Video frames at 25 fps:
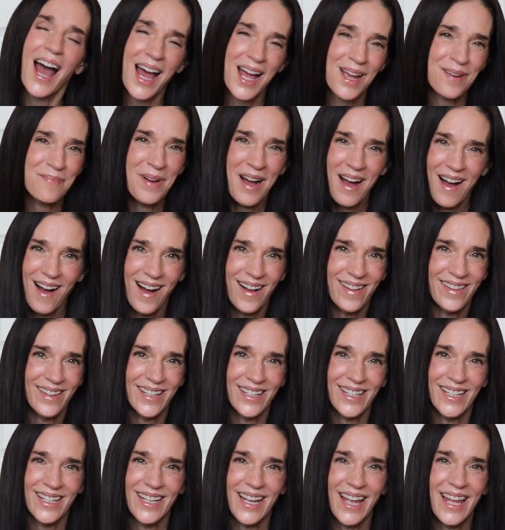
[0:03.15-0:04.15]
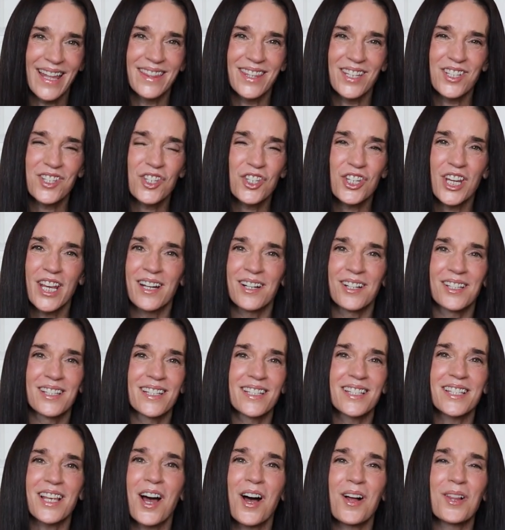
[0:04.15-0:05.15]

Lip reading: I'm Holly, and this channel is